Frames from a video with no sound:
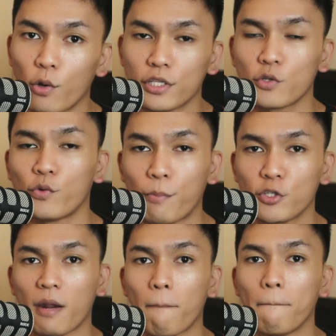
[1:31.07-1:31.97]

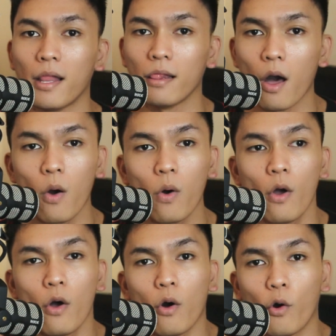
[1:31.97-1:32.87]
description below,
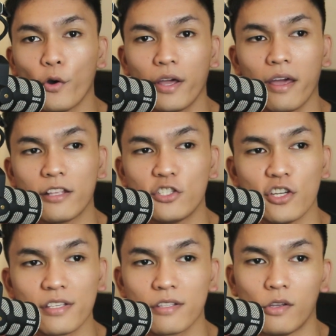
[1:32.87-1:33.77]
or you can
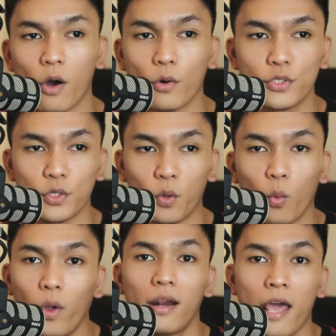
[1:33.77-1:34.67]
just go to
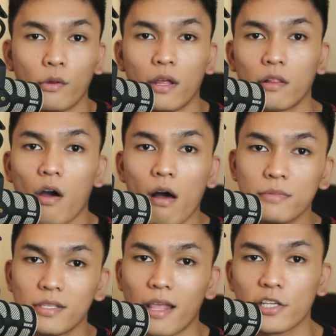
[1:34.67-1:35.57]
weeklyhow dot
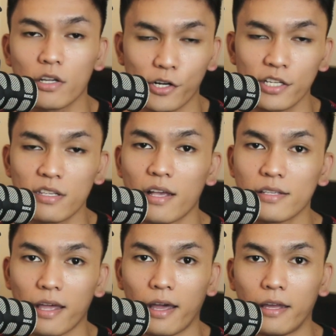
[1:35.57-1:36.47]
com slash
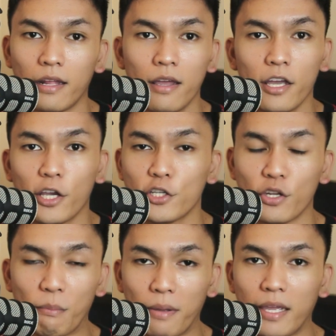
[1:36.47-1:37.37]
courses and it
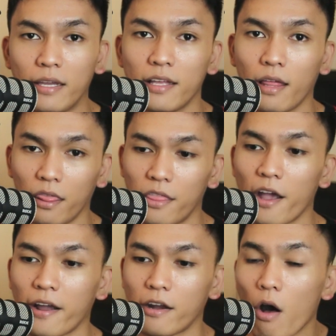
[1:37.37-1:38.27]
should be
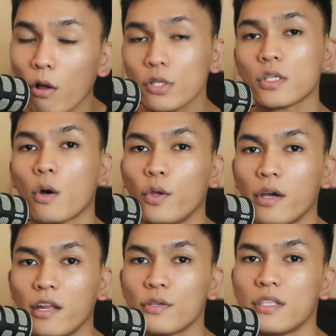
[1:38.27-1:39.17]
there. And also you
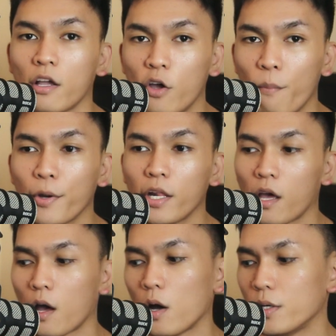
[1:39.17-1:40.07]
can use the coupon
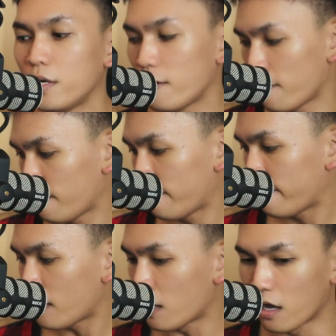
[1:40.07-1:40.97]
code.
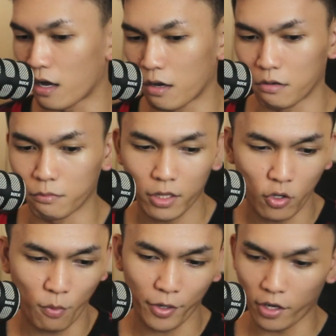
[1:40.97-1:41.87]
Uh, what
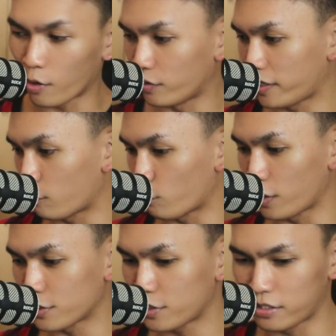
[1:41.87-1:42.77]
coupon code can we
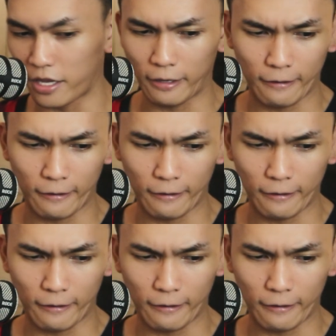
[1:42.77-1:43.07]
use today?